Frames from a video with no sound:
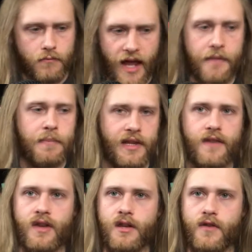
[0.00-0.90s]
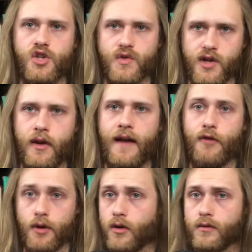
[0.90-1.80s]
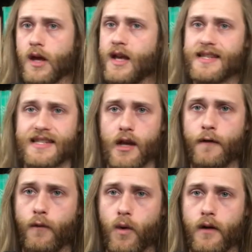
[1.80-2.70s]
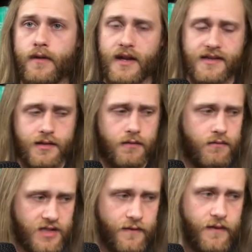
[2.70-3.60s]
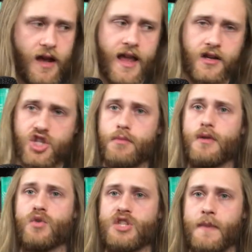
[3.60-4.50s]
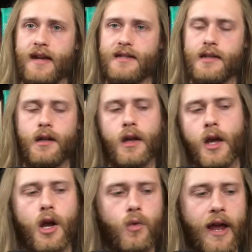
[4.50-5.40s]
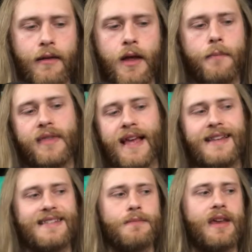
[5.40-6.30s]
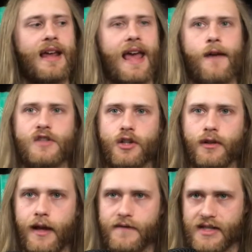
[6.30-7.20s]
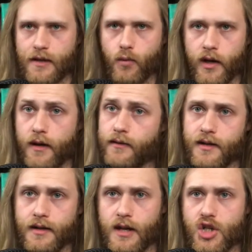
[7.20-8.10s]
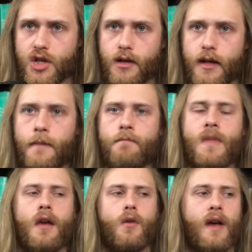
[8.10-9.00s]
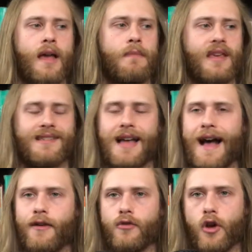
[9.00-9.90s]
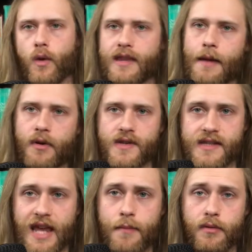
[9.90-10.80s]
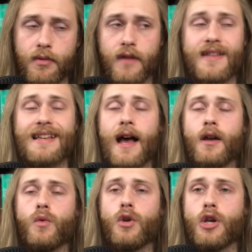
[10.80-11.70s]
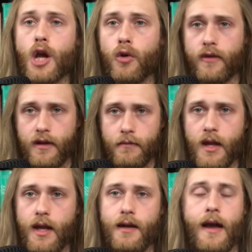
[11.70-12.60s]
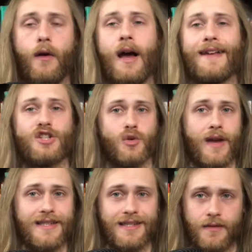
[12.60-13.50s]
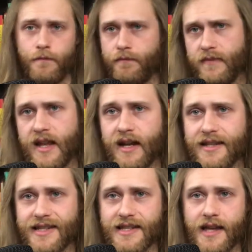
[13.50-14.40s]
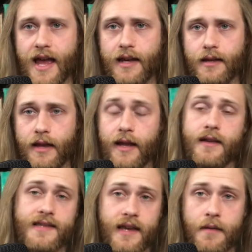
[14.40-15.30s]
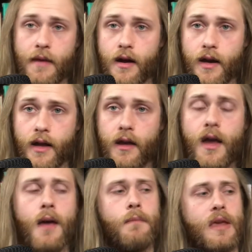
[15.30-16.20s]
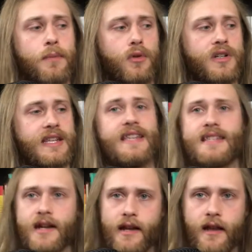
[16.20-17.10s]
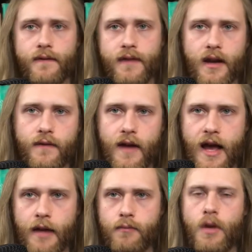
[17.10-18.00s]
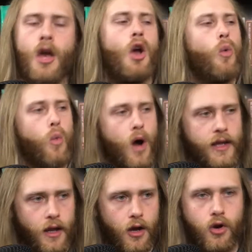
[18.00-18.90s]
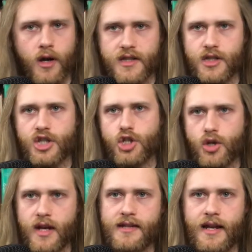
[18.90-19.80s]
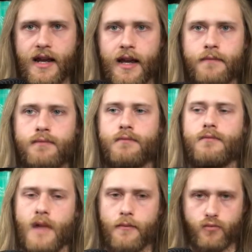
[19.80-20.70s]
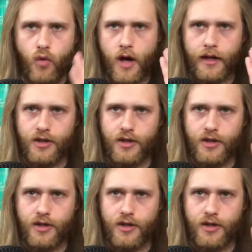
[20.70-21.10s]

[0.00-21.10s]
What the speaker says: I believe individuals all have their own self-worth that is divine and should be respected, right? But that doesn't mean I have to love someone unconditionally, right? Because I don't know what that person's capable of because I don't know them. Now, I trust that in a society like, let's say, America, people are decent enough that if I'm walking across the street and I'm walking